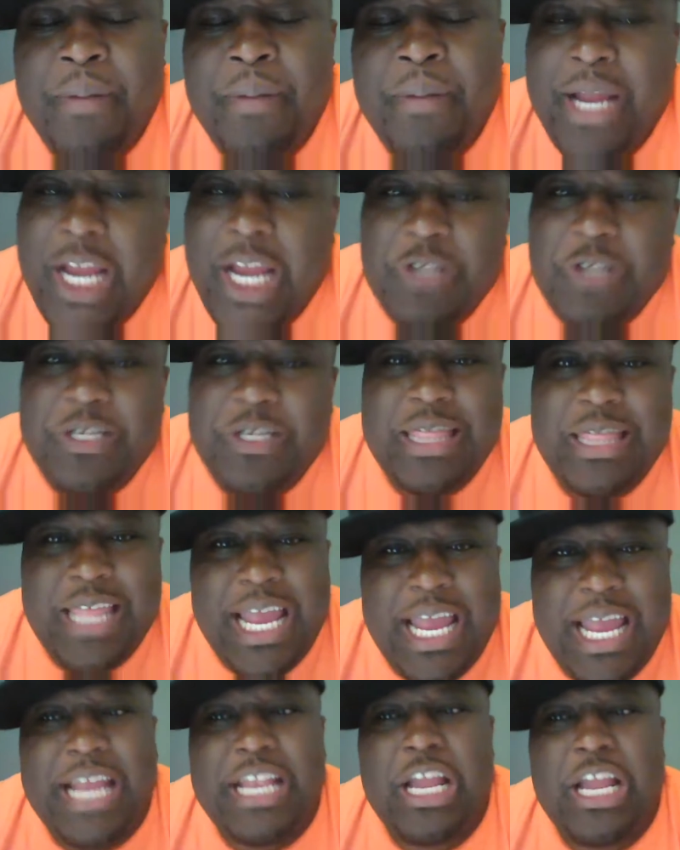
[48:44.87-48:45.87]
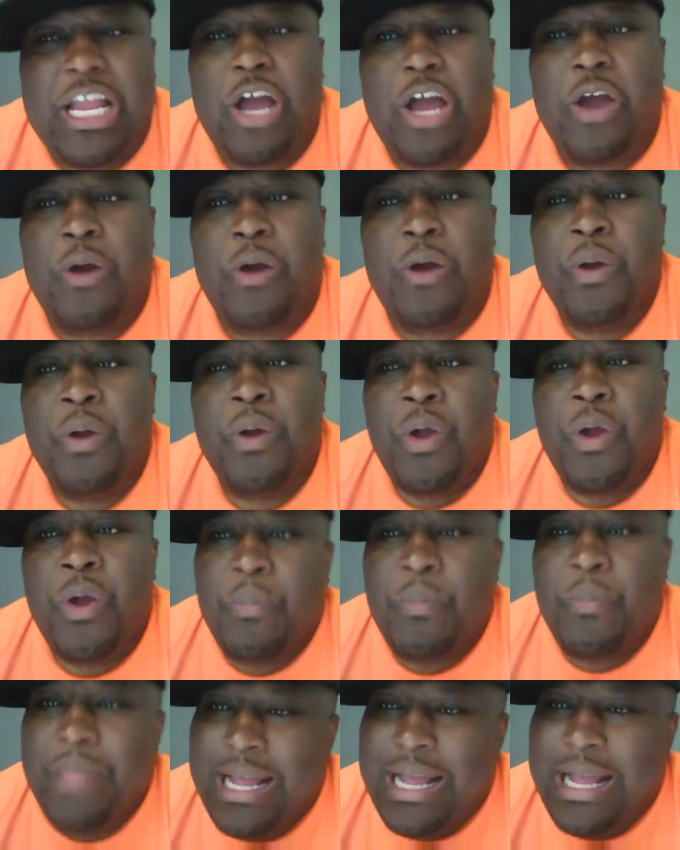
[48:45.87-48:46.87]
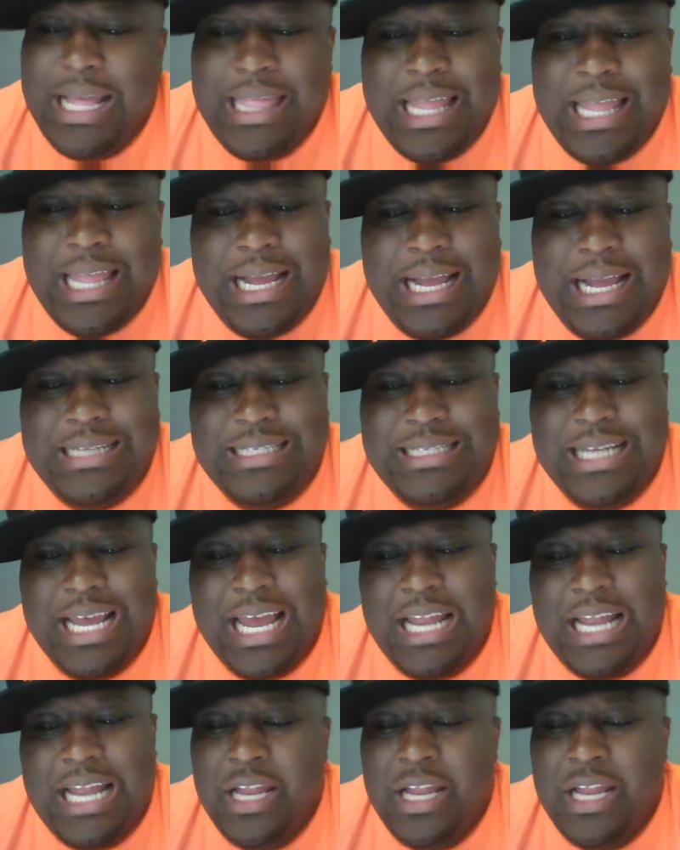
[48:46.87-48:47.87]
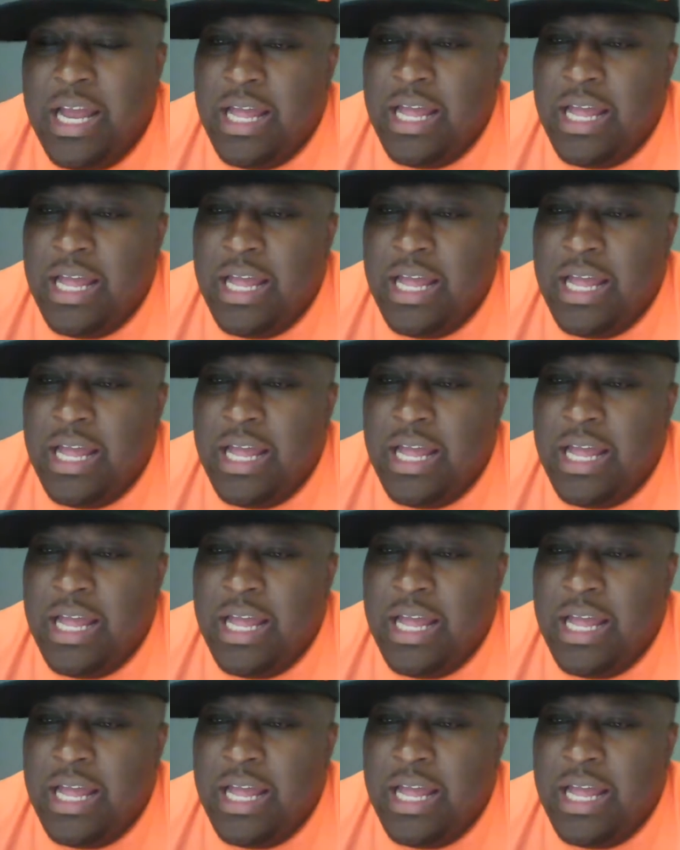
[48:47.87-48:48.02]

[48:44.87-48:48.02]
here's the thing, though. Like I said,